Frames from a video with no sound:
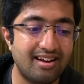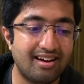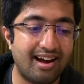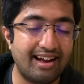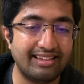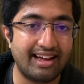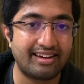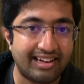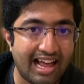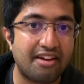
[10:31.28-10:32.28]
and that
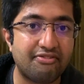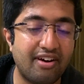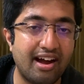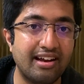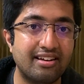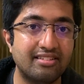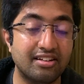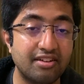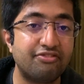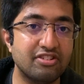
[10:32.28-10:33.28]
clarified the
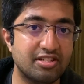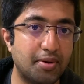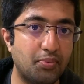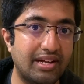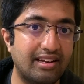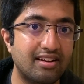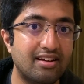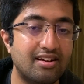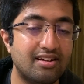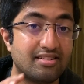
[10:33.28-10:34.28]
difference between
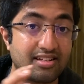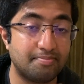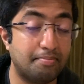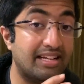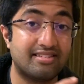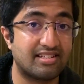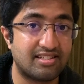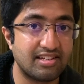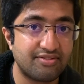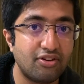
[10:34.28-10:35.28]
being
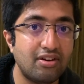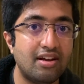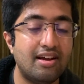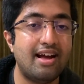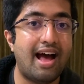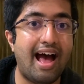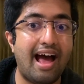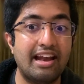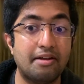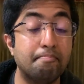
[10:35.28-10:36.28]
successful
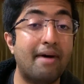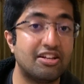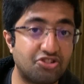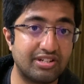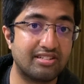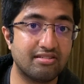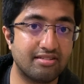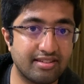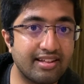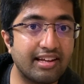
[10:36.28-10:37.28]
and mastering certain
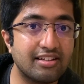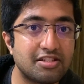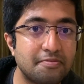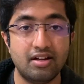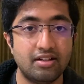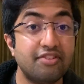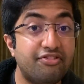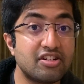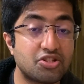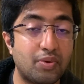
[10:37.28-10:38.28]
things. The
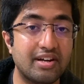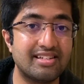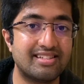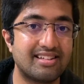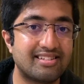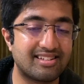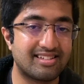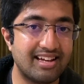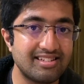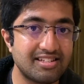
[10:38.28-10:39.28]
first one is that
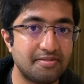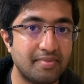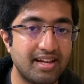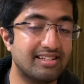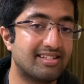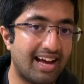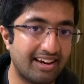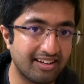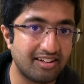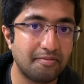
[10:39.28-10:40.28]
success is
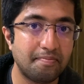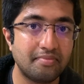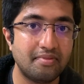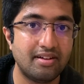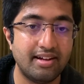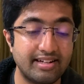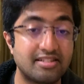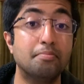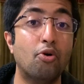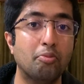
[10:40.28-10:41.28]
static. It's a
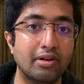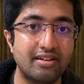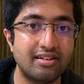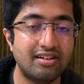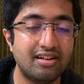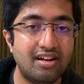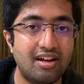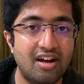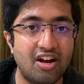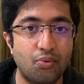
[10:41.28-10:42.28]
moment.
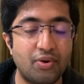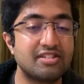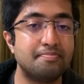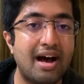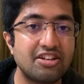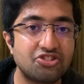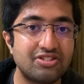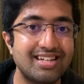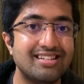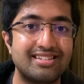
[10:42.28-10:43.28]
Whereas mastery
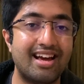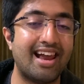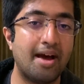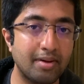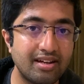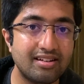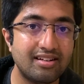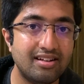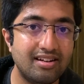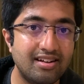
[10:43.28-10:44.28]
is dynamic,
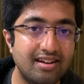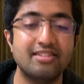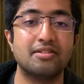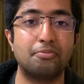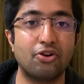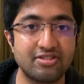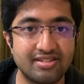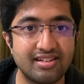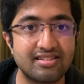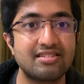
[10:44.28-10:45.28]
it's a
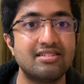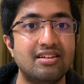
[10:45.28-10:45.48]
process.